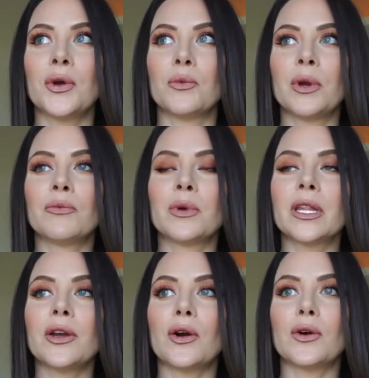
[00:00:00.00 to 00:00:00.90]
we
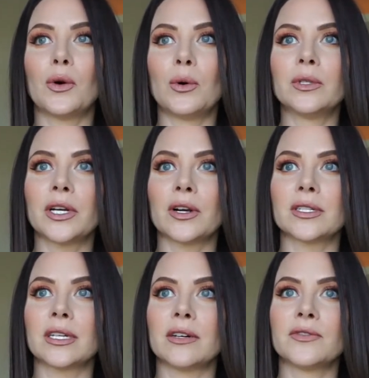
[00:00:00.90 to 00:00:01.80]
really are holding
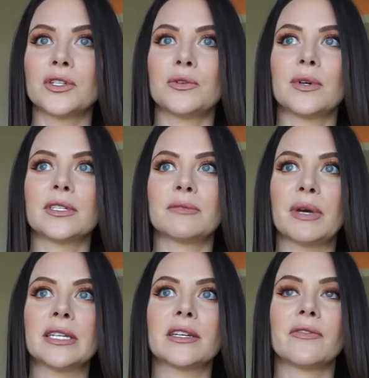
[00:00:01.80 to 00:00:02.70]
ourselves to a
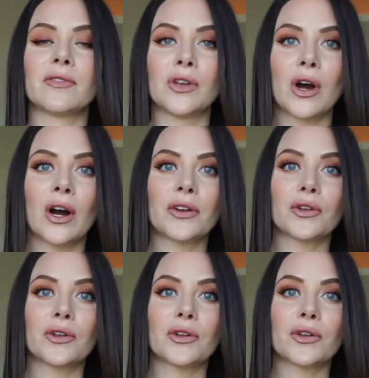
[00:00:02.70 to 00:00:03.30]
space of not